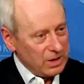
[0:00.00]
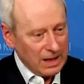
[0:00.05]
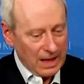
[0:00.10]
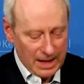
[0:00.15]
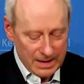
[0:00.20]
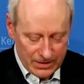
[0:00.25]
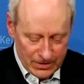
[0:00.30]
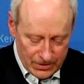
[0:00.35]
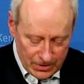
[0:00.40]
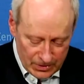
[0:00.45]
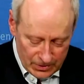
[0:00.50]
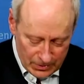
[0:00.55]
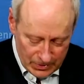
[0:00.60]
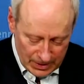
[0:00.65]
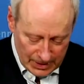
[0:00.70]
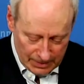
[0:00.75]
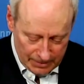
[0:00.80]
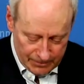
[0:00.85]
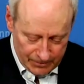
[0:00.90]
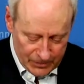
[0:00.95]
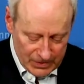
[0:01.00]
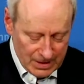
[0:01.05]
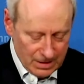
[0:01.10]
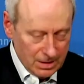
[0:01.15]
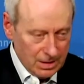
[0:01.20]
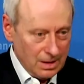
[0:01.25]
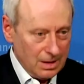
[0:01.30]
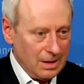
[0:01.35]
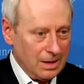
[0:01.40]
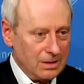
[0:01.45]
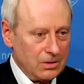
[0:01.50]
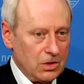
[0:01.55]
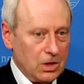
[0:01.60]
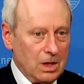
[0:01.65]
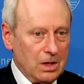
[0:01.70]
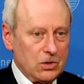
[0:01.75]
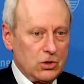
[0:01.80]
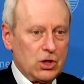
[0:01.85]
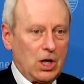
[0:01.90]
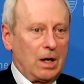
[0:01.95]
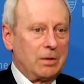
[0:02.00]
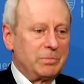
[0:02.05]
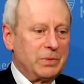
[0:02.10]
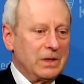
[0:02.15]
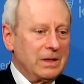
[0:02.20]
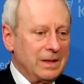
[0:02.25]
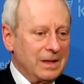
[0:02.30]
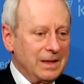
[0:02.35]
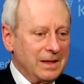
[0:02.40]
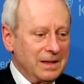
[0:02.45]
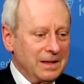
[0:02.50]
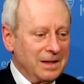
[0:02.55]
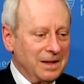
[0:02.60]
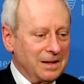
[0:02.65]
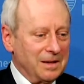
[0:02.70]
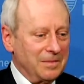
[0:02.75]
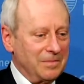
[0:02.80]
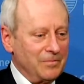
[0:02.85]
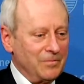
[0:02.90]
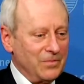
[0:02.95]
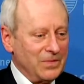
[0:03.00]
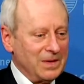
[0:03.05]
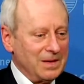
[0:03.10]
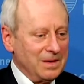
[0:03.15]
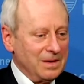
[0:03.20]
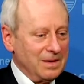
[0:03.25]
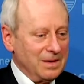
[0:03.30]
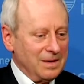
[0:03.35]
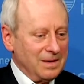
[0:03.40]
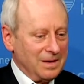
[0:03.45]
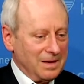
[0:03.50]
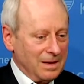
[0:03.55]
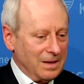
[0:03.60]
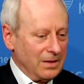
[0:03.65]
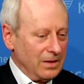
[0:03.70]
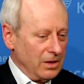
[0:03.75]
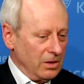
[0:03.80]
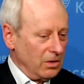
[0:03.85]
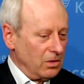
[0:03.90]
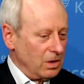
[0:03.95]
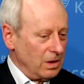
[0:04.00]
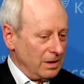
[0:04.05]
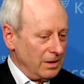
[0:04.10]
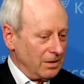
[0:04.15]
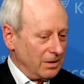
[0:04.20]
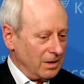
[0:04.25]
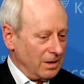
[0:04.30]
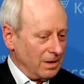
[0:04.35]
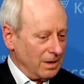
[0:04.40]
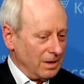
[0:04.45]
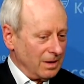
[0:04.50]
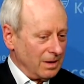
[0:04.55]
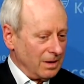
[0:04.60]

would like to sharpen the earlier